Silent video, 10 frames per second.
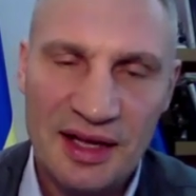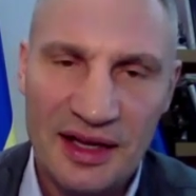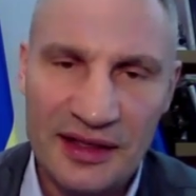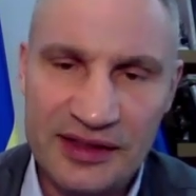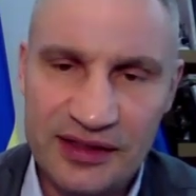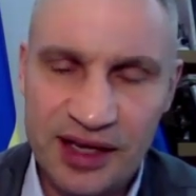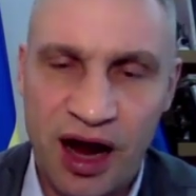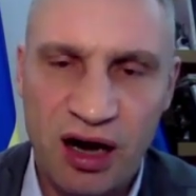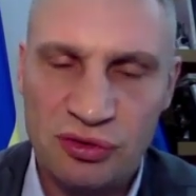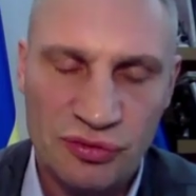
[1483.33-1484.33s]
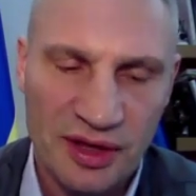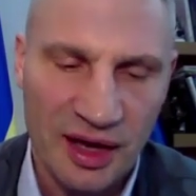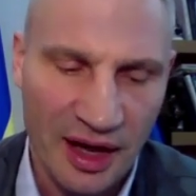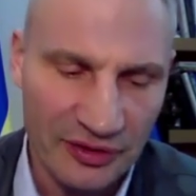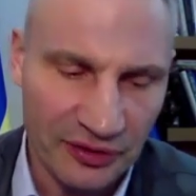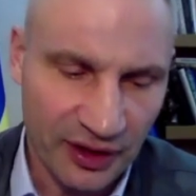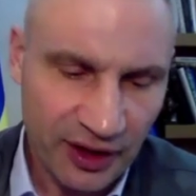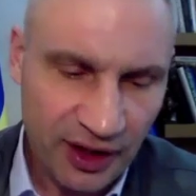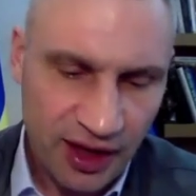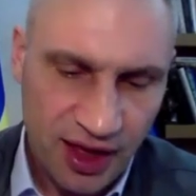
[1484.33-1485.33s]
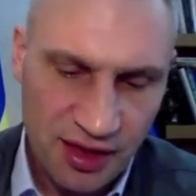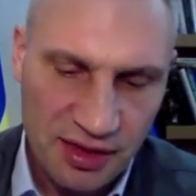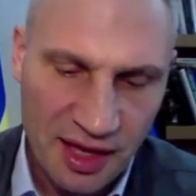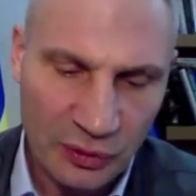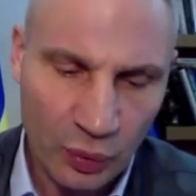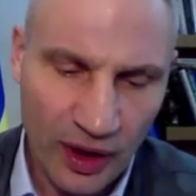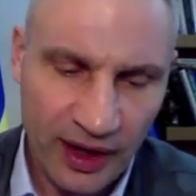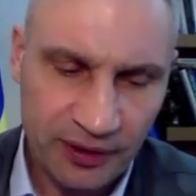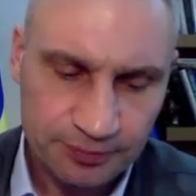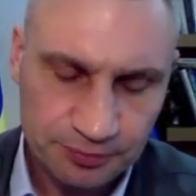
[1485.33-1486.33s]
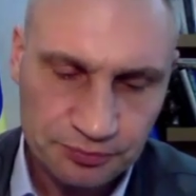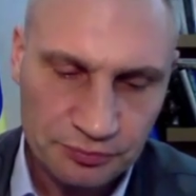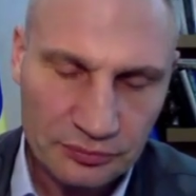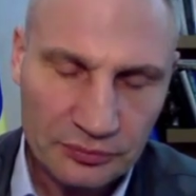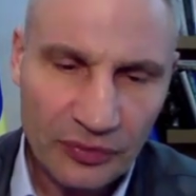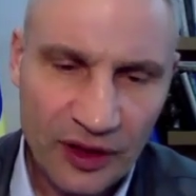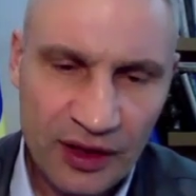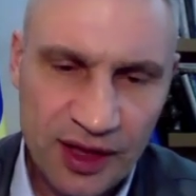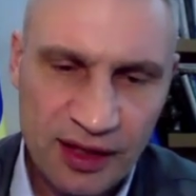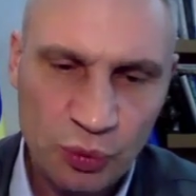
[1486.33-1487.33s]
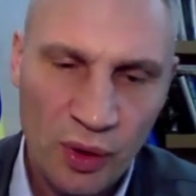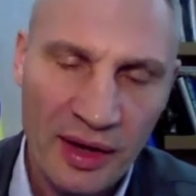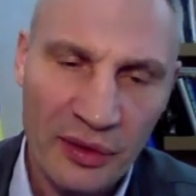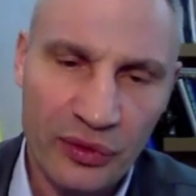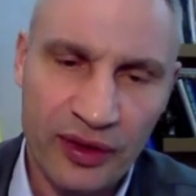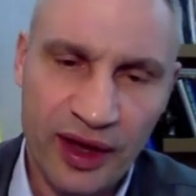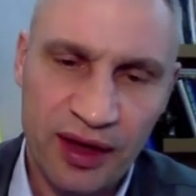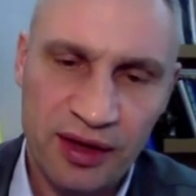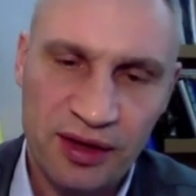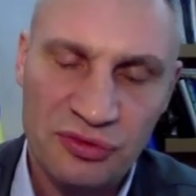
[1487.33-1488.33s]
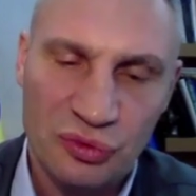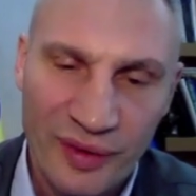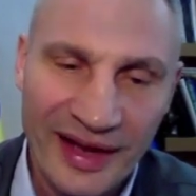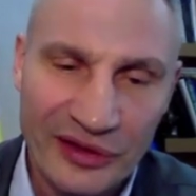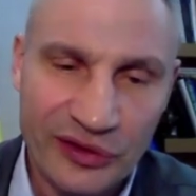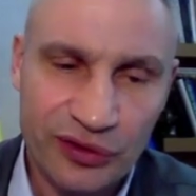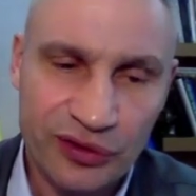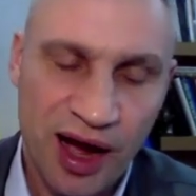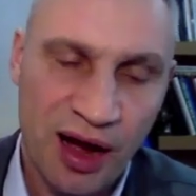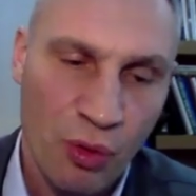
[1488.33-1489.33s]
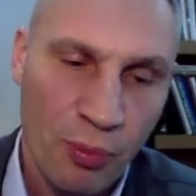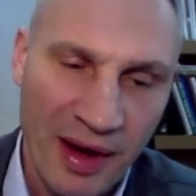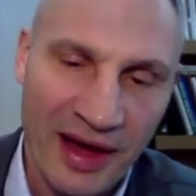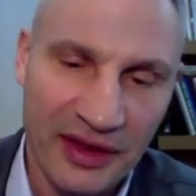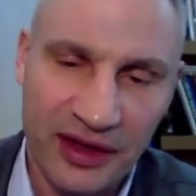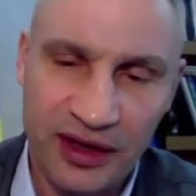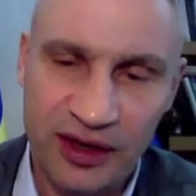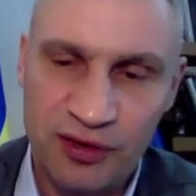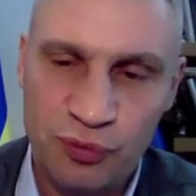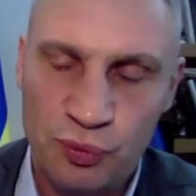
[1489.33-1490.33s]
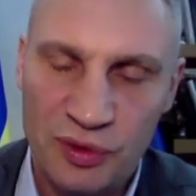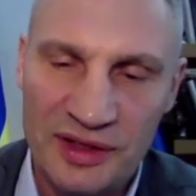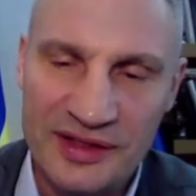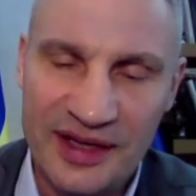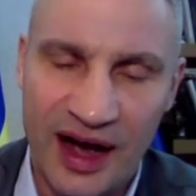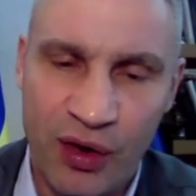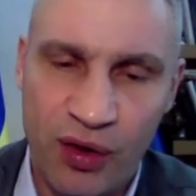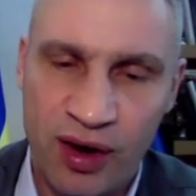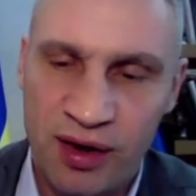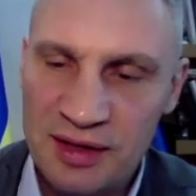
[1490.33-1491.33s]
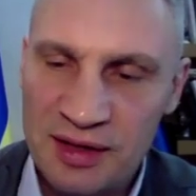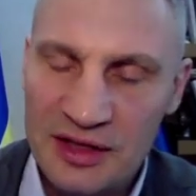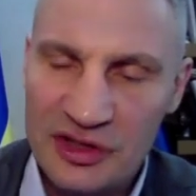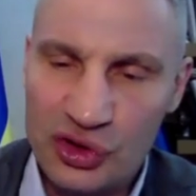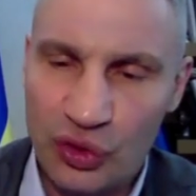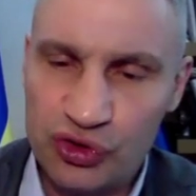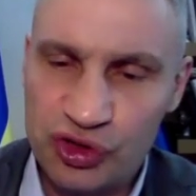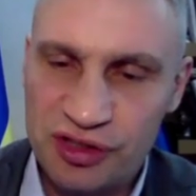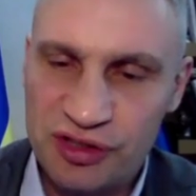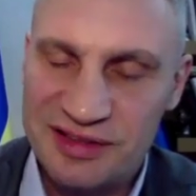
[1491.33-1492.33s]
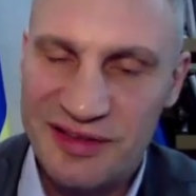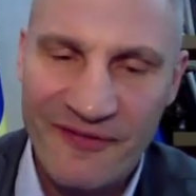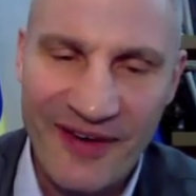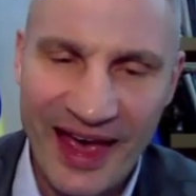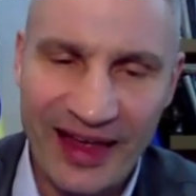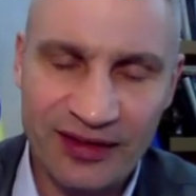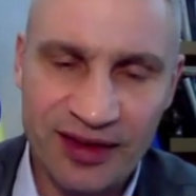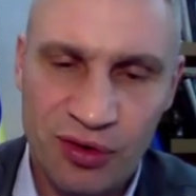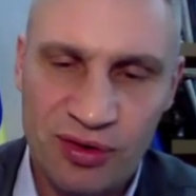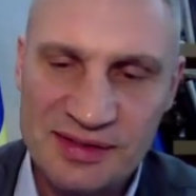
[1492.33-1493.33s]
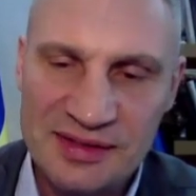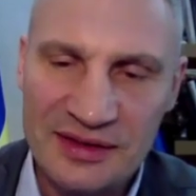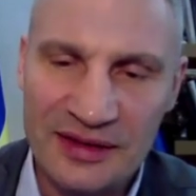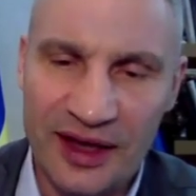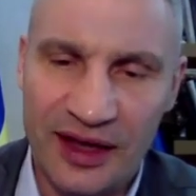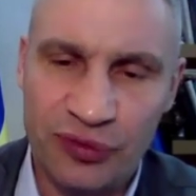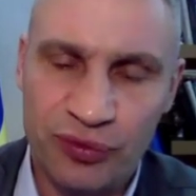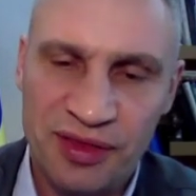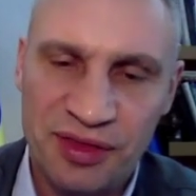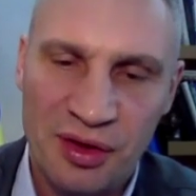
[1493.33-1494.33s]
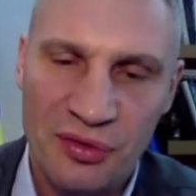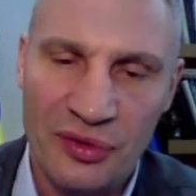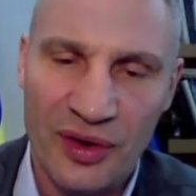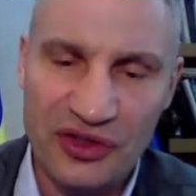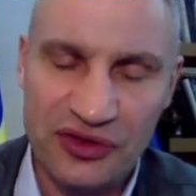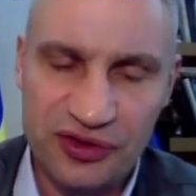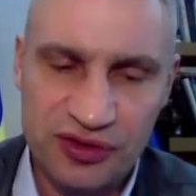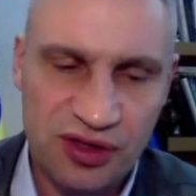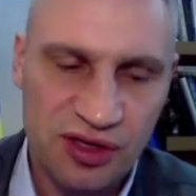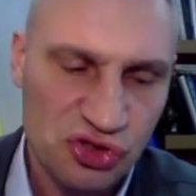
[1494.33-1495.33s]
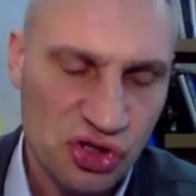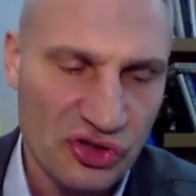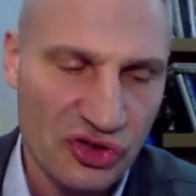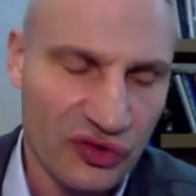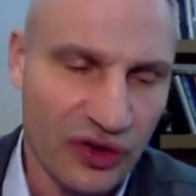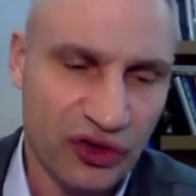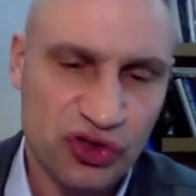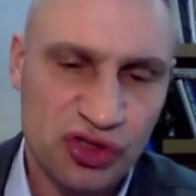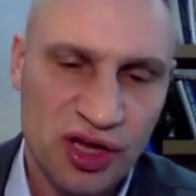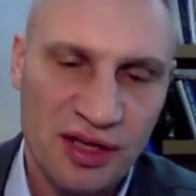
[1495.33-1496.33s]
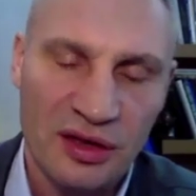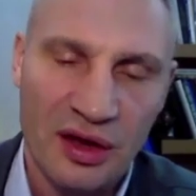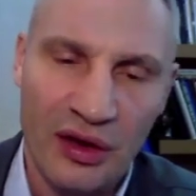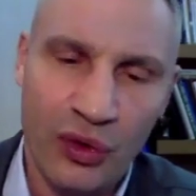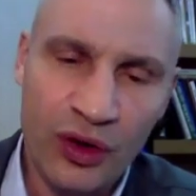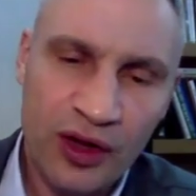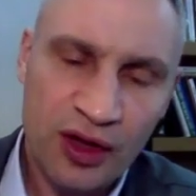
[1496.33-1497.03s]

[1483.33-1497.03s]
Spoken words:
It's heart of the country. And that's why that while they try to occupy the Kyiv, with our soldier defend our city, and right now the Russians change the strategy and go